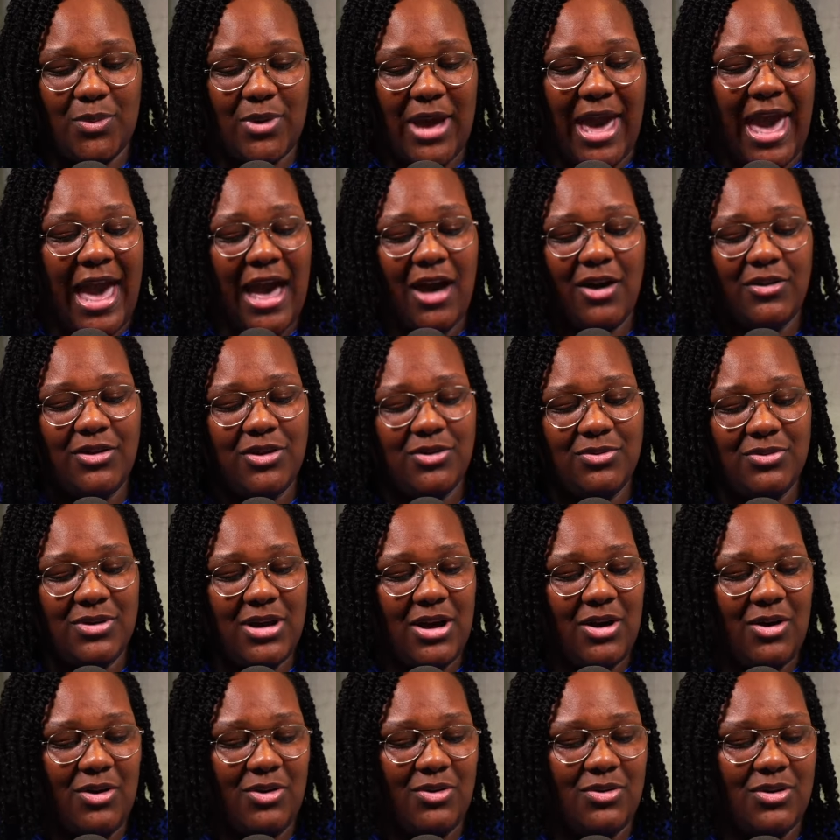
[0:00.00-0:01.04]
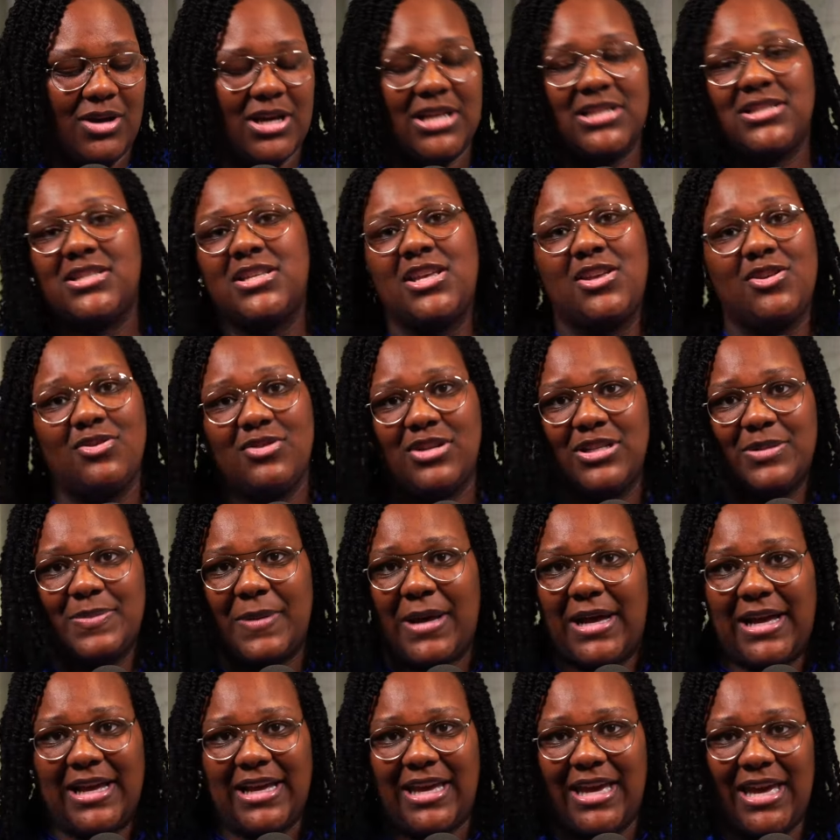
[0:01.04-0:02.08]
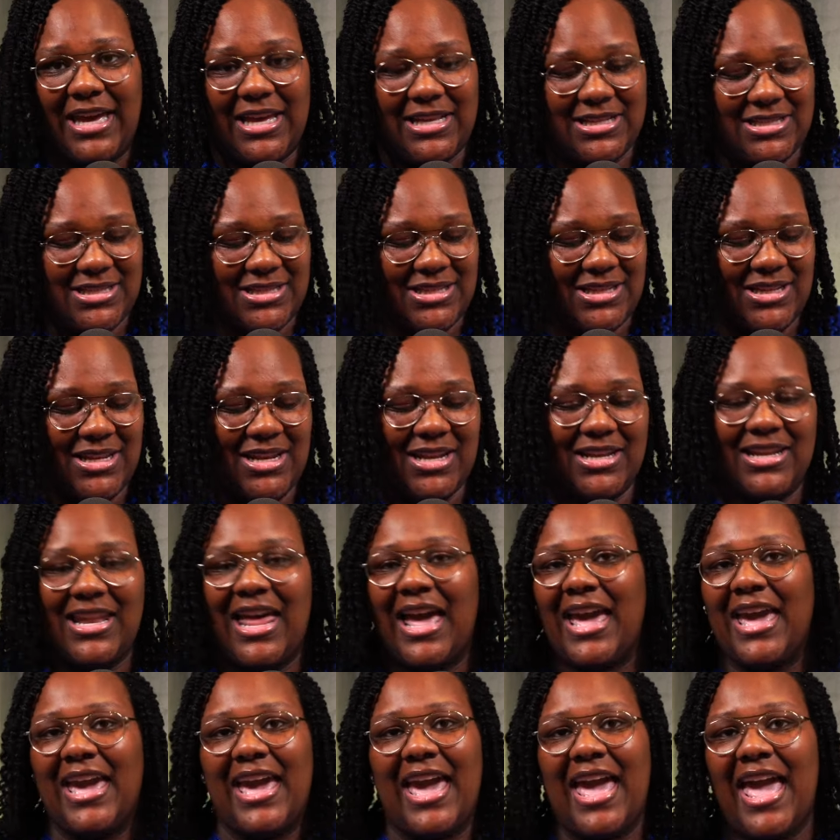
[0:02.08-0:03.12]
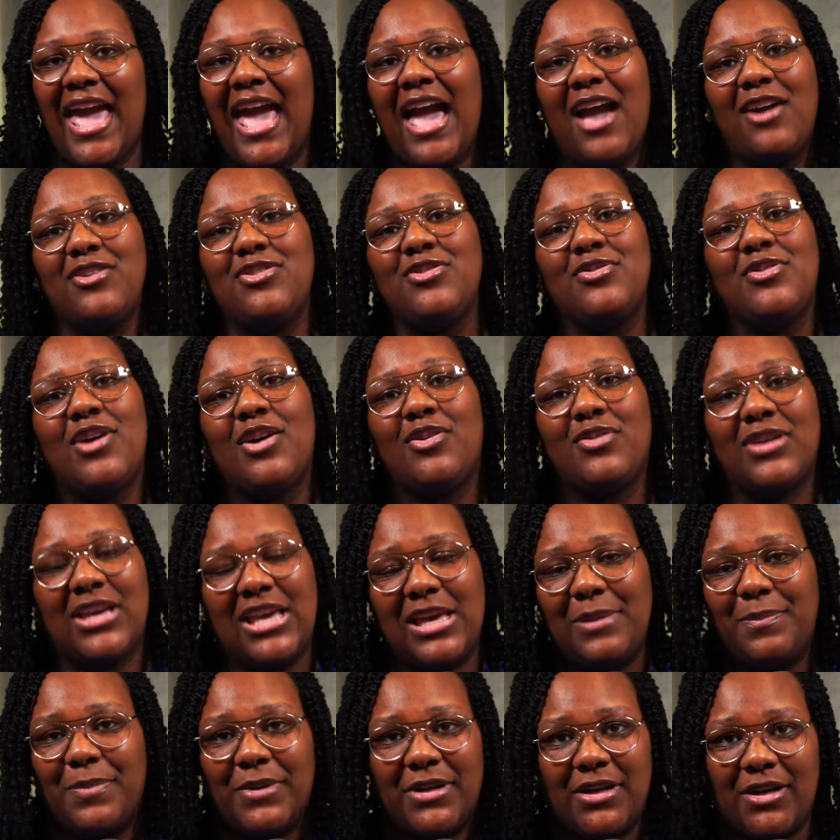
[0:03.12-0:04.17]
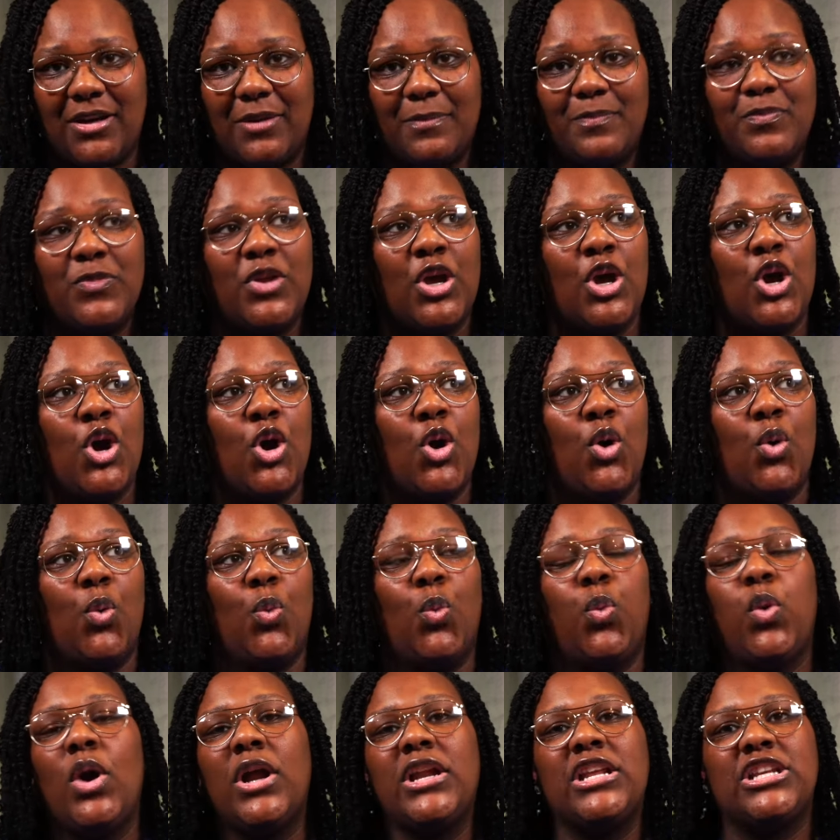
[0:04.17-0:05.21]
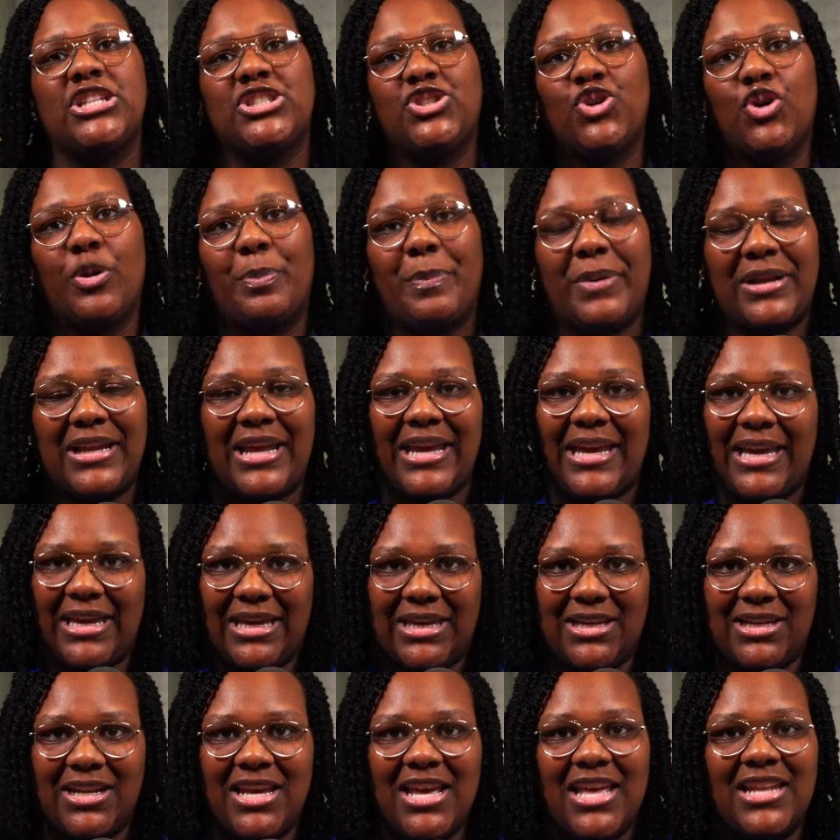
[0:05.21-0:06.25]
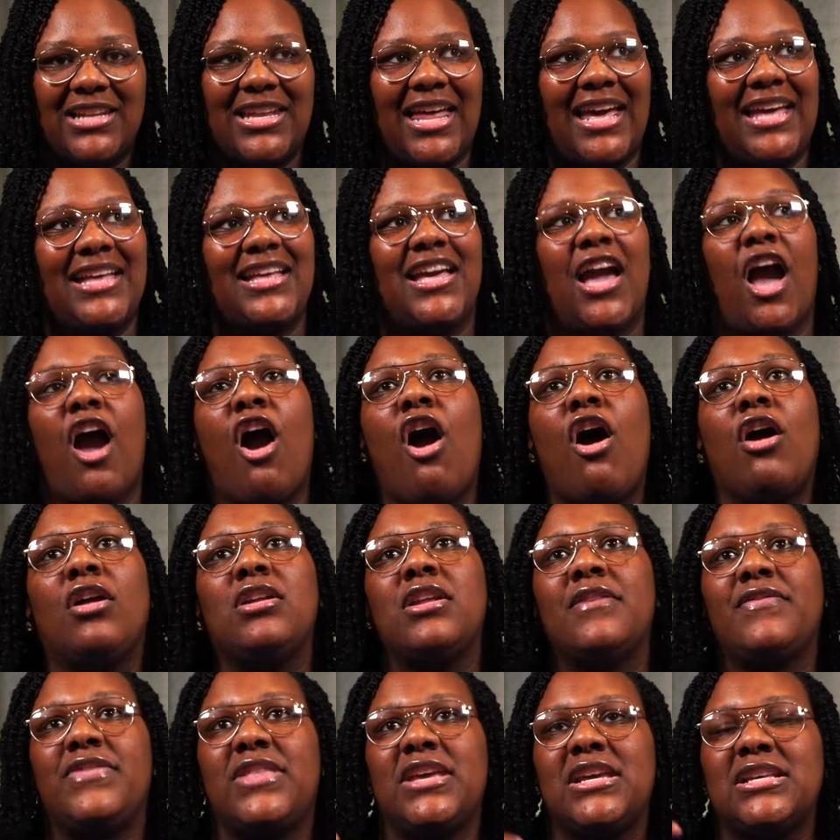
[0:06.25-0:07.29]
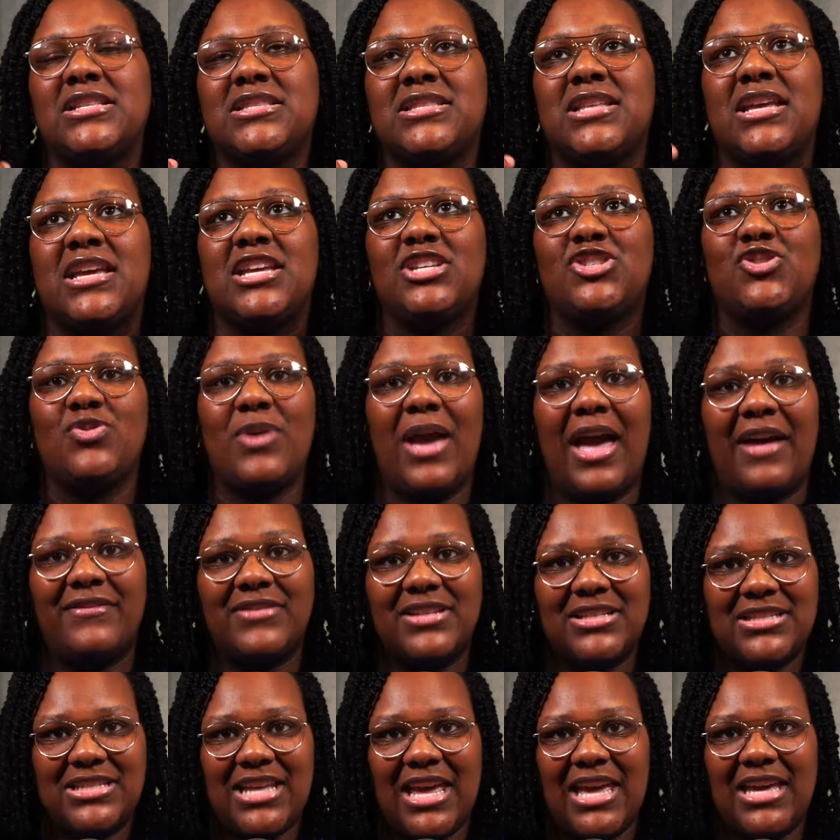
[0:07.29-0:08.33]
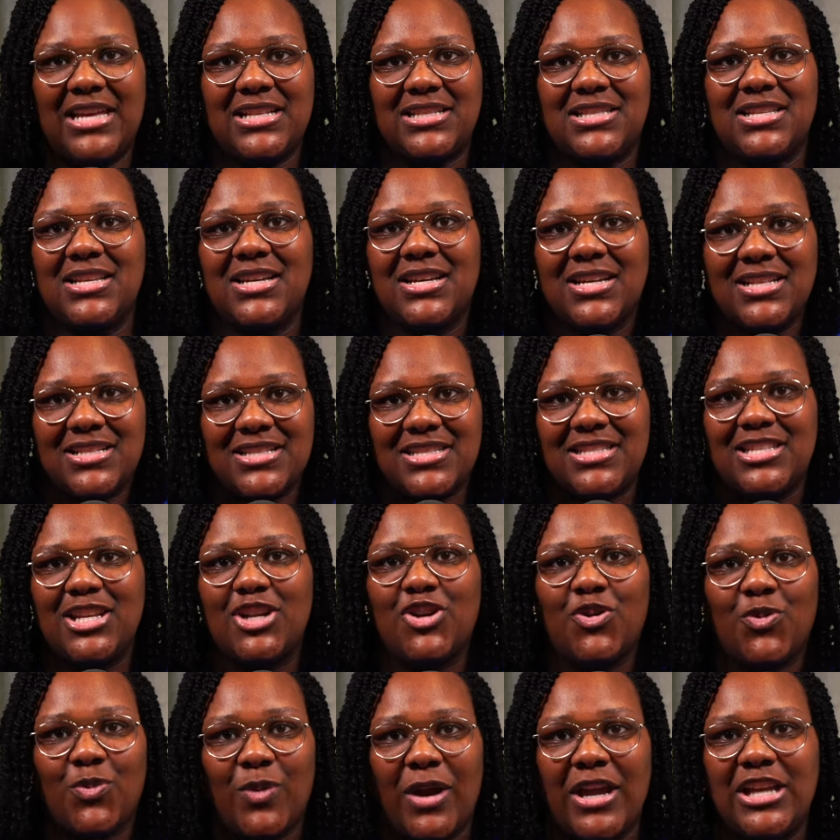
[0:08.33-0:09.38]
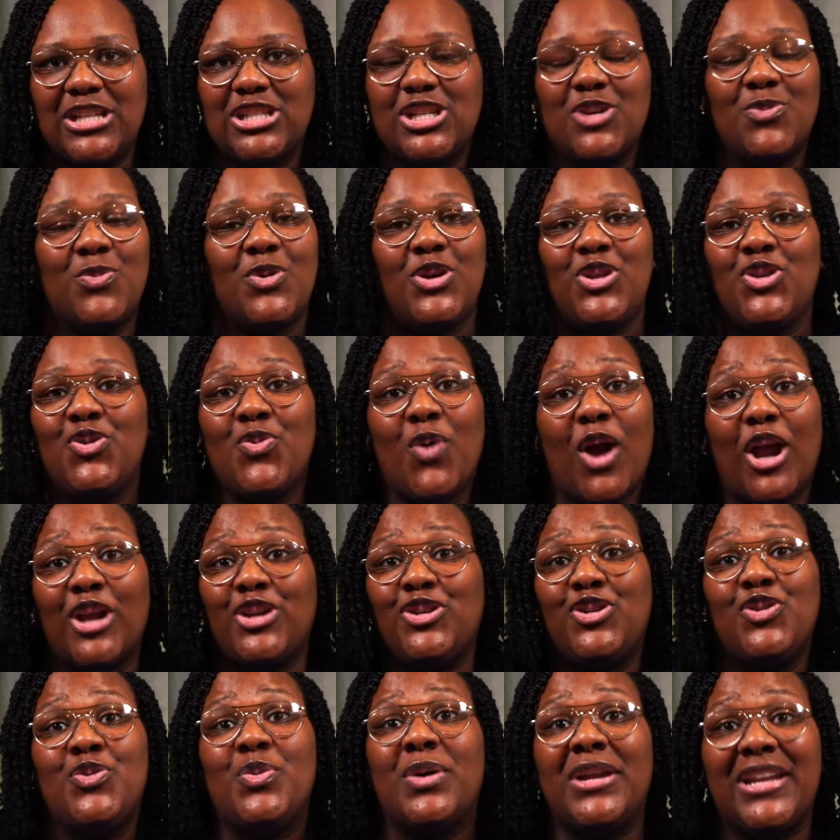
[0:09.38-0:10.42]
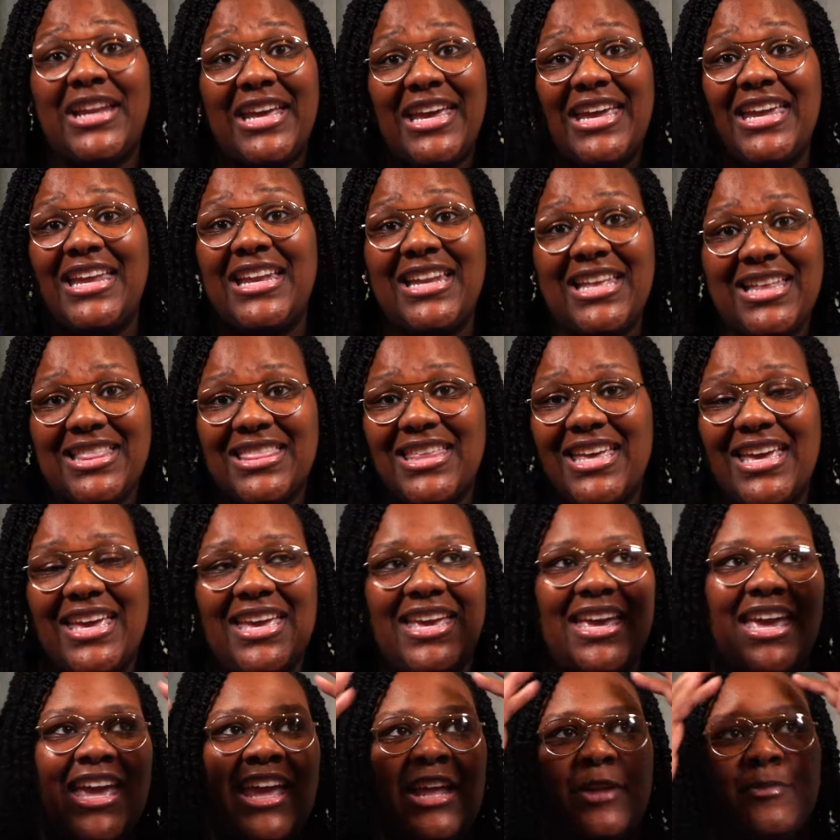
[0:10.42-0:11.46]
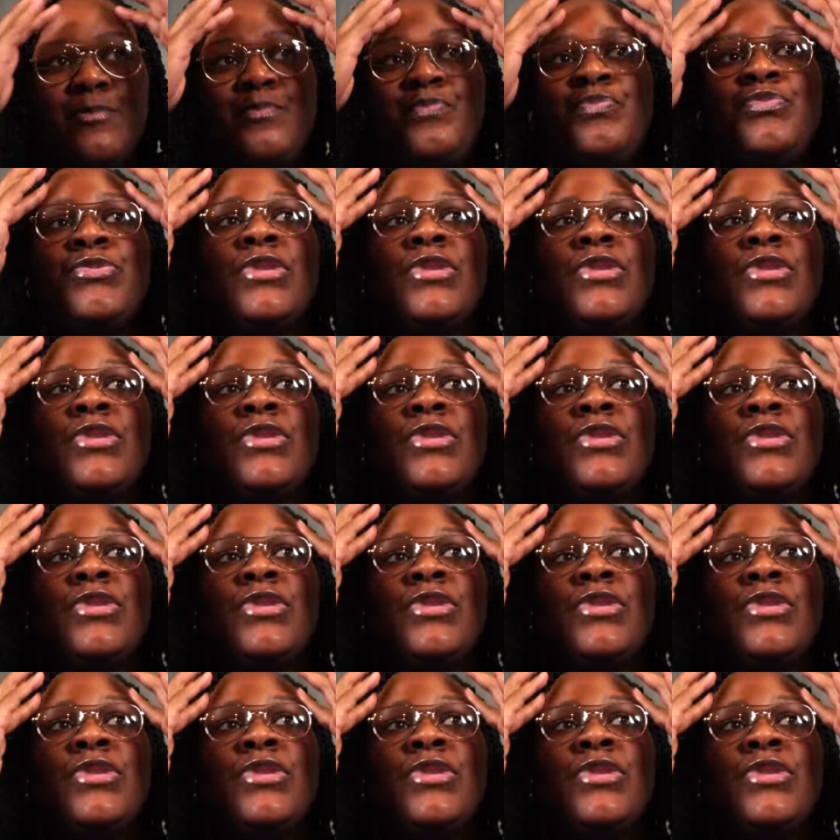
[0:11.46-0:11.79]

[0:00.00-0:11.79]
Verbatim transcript: How you gonna continue this podcast? Like, how you gonna keep it up? What is your plan? Like, all of these things you have to take into consideration when you are doing anything. And